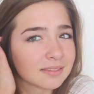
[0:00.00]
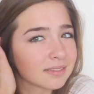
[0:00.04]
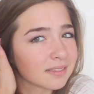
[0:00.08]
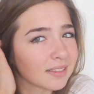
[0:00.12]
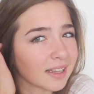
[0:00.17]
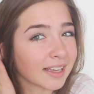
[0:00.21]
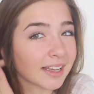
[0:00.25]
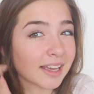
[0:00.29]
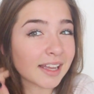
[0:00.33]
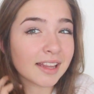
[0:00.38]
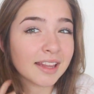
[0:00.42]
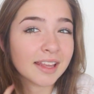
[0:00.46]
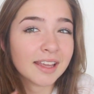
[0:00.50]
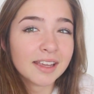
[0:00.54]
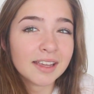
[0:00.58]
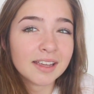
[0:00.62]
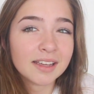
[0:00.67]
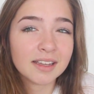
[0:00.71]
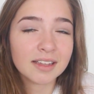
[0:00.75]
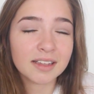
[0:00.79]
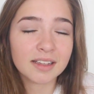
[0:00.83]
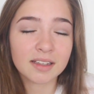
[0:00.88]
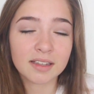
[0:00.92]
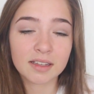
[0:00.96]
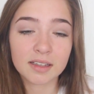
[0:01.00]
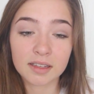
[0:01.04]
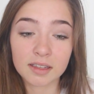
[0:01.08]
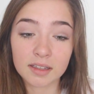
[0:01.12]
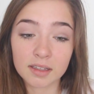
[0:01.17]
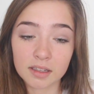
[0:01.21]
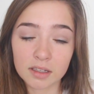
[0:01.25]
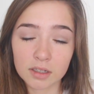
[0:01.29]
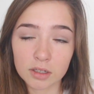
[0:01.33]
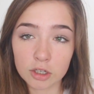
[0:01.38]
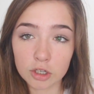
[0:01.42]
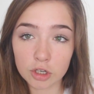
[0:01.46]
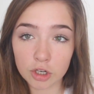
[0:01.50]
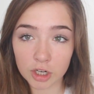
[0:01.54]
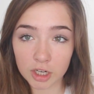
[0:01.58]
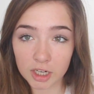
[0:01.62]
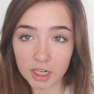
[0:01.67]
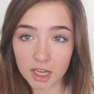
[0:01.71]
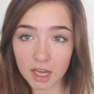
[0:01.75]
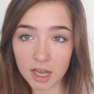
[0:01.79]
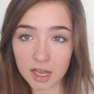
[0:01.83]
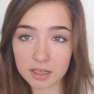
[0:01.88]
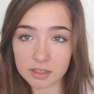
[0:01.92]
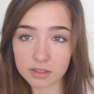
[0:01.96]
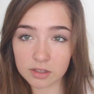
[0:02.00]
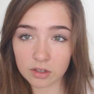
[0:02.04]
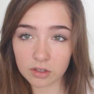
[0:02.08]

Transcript: Like, I like Green Eyes